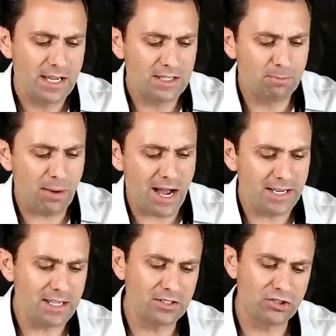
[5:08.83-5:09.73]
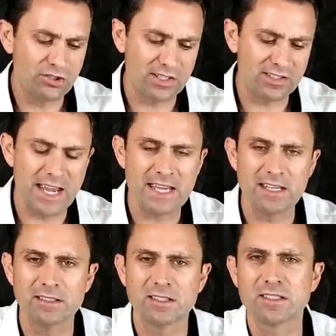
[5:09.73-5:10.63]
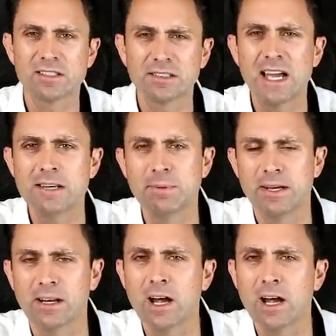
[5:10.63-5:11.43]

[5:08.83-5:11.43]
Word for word: Its body is just a slight bit,